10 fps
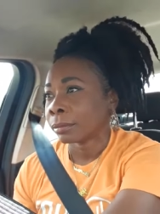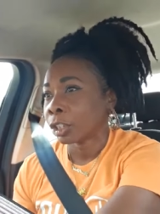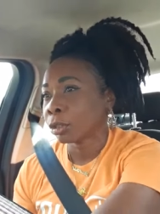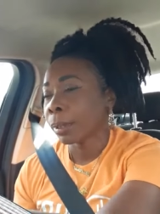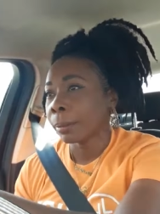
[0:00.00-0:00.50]
It
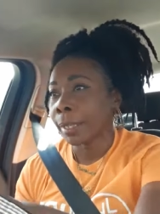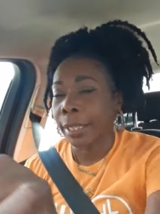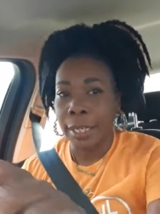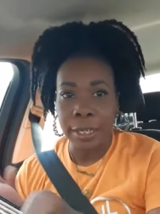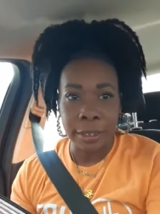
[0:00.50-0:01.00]
was probably like
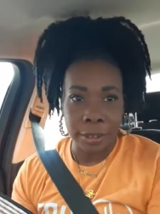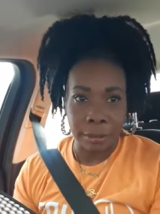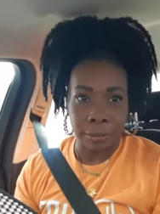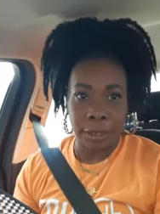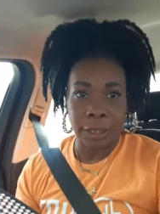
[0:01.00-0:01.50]
eight
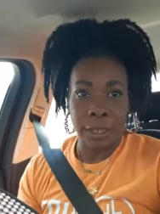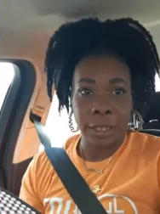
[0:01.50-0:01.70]
something.